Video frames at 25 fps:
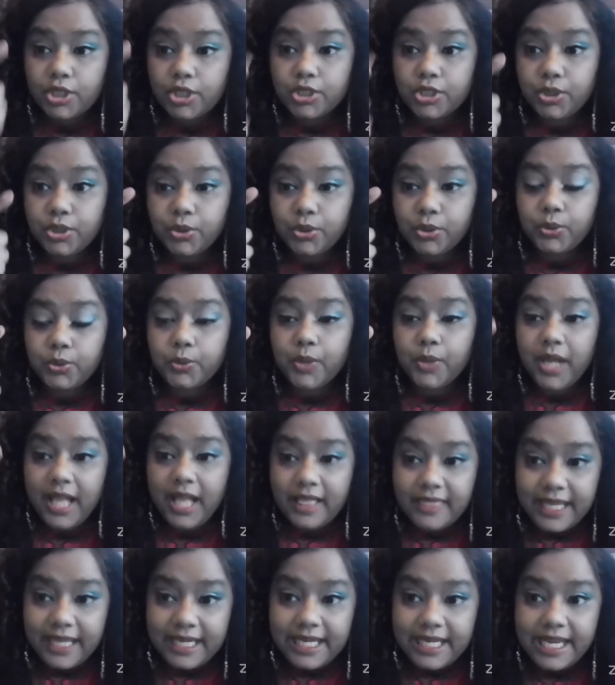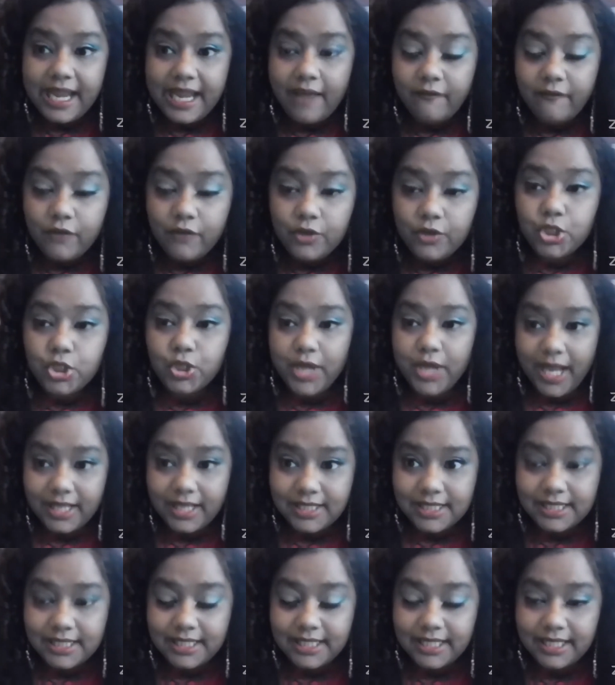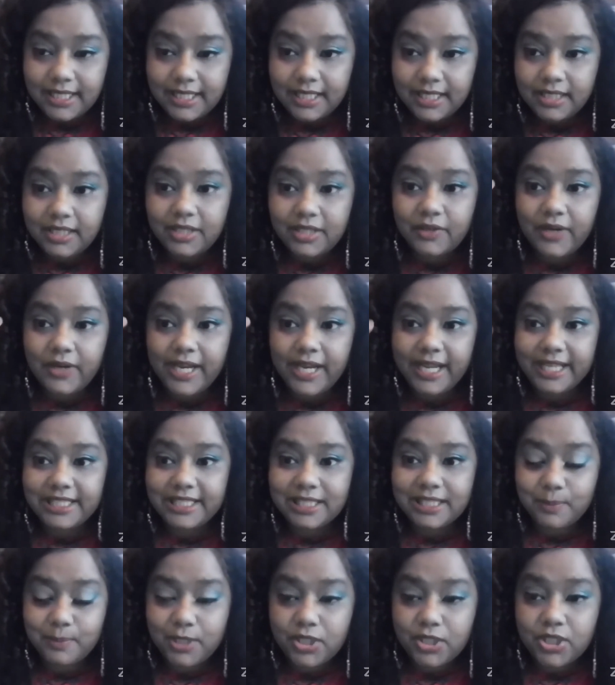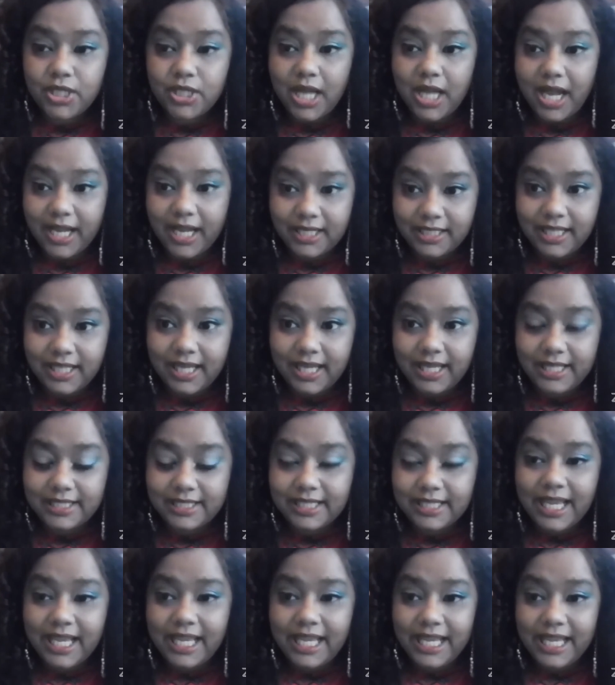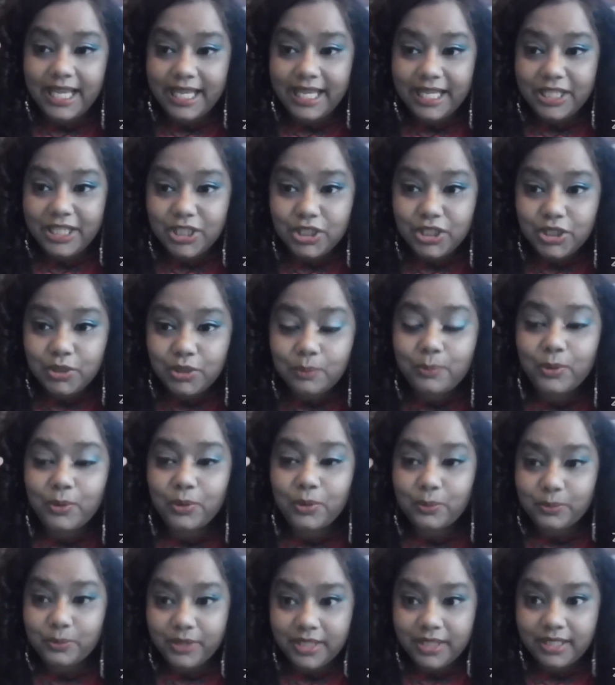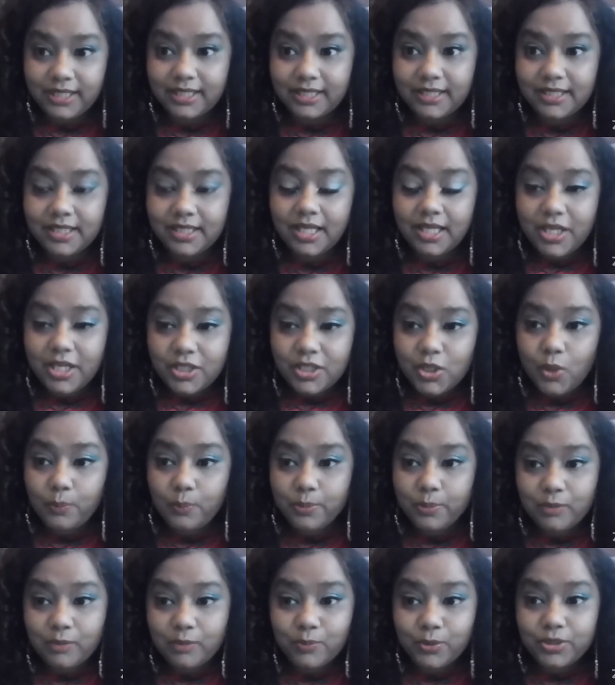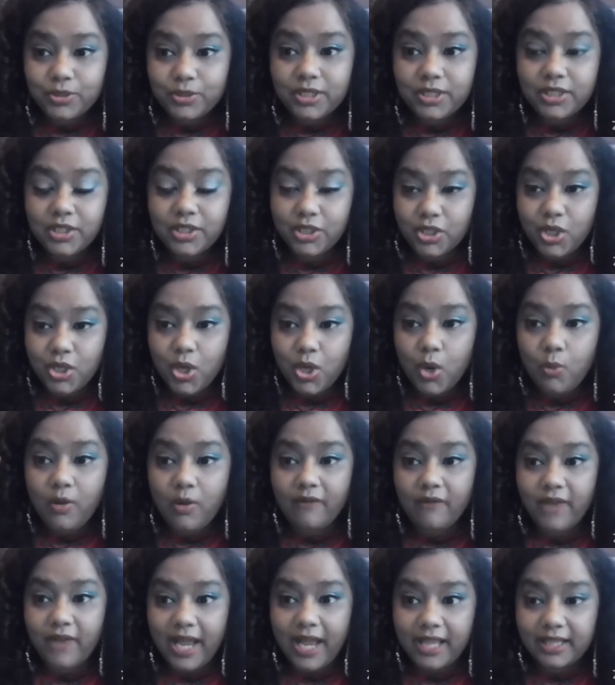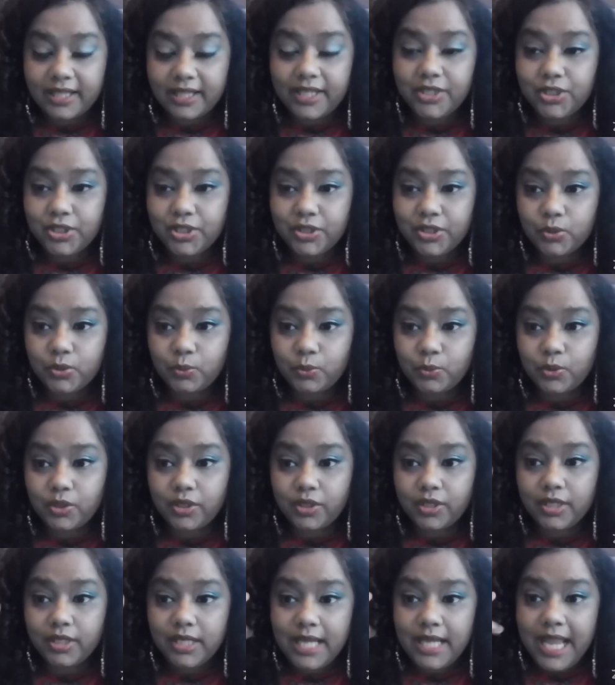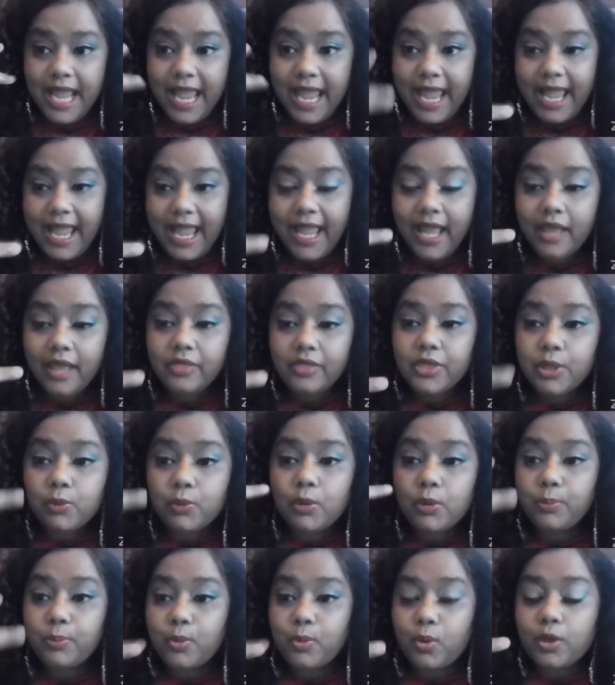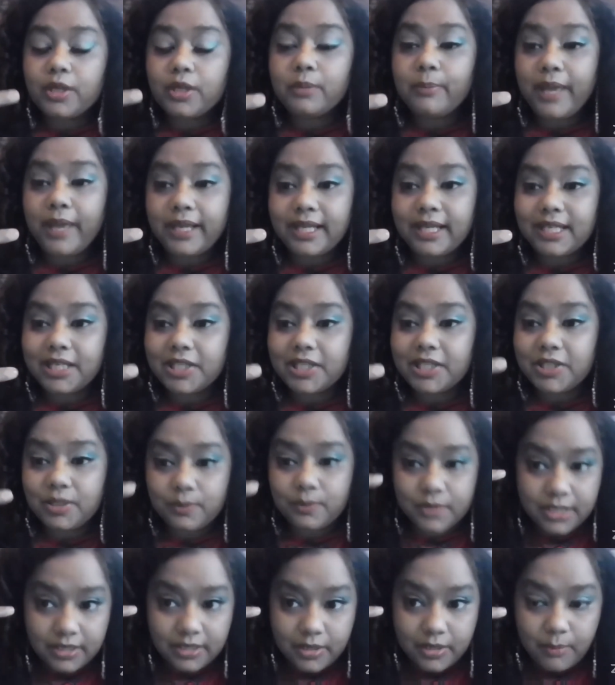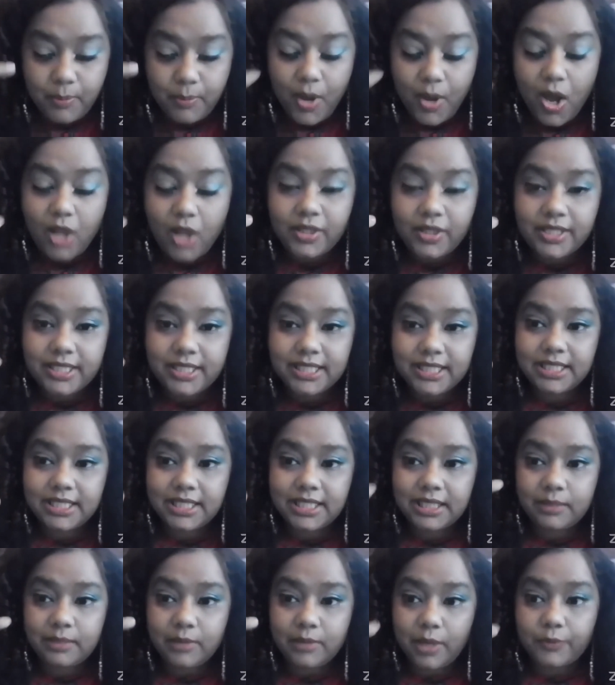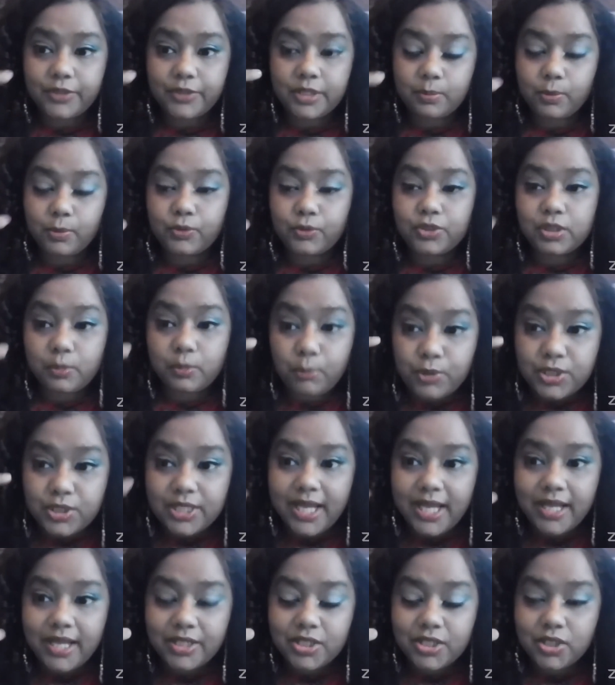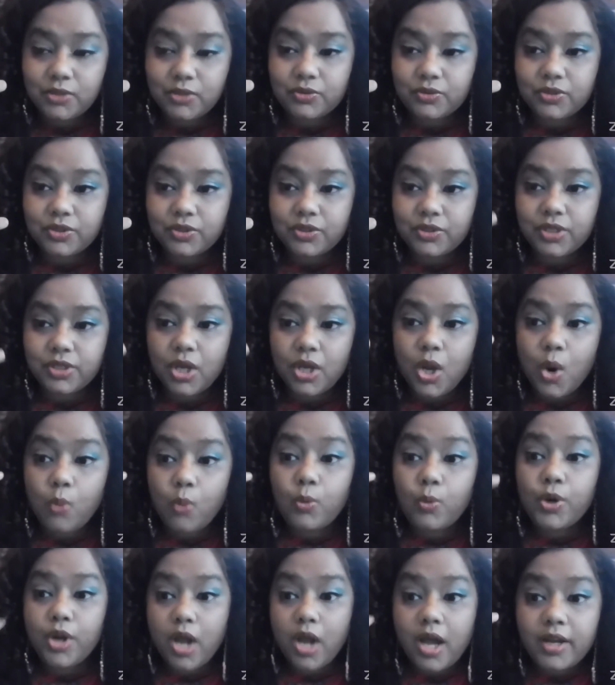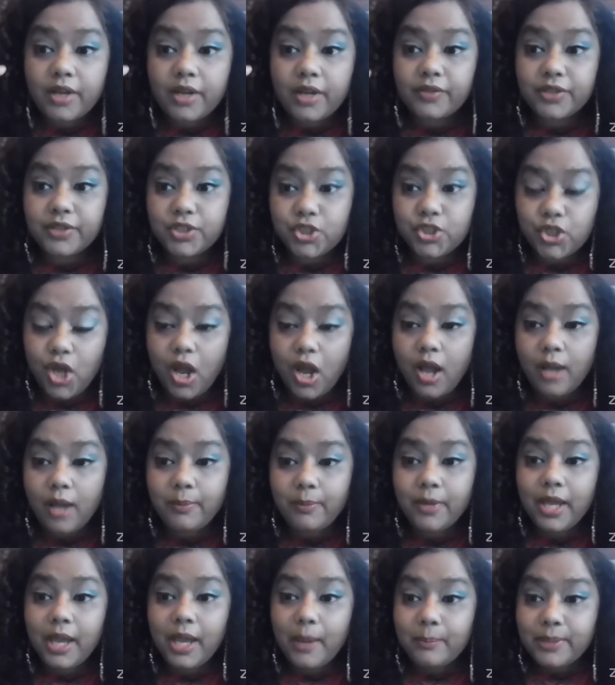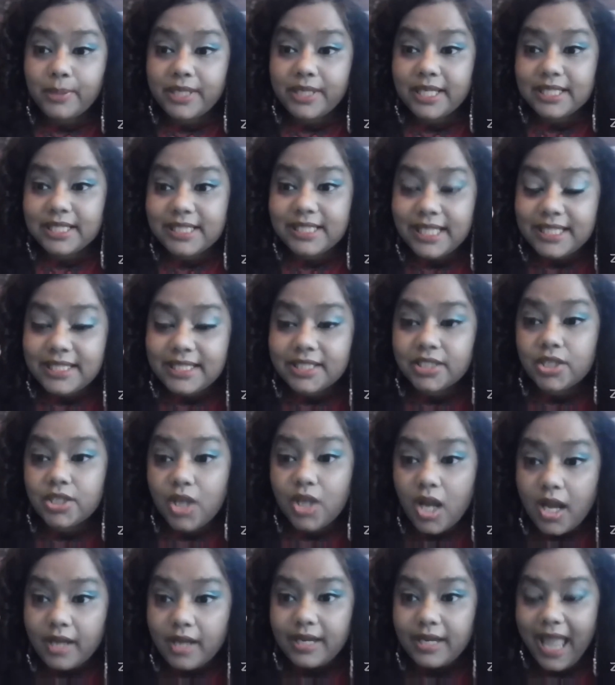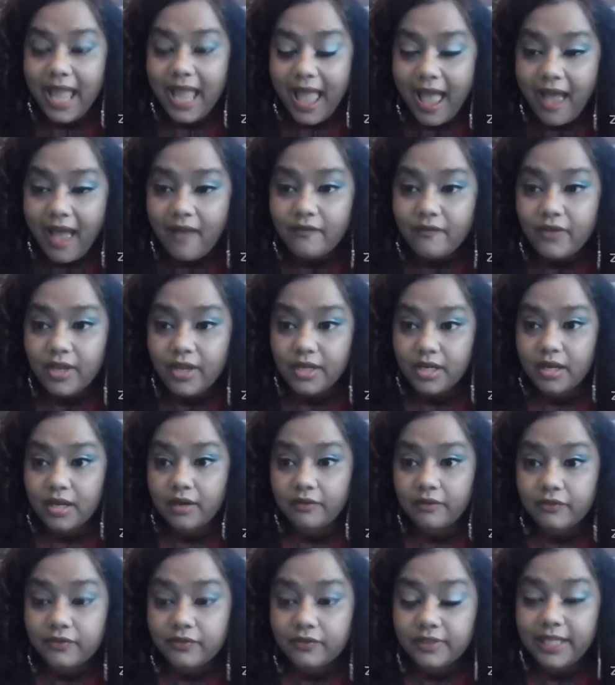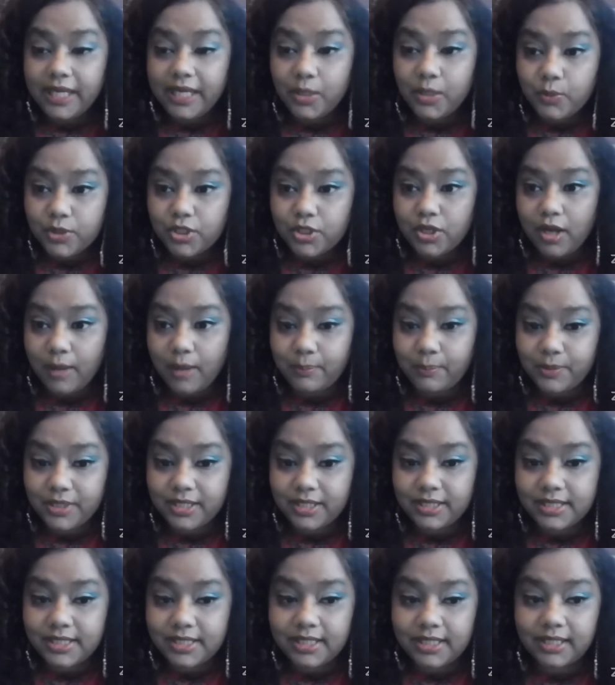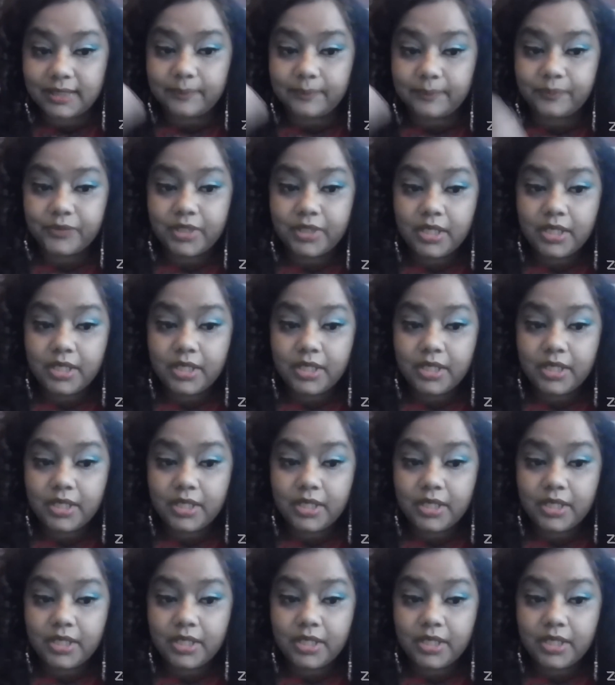Two, they never translated their hate speech guidelines into Burmese, so people didn't know what violations were, and the reporting mechanisms and the policy team that was supposed to protect users were not on the job because they did not have enough language competency.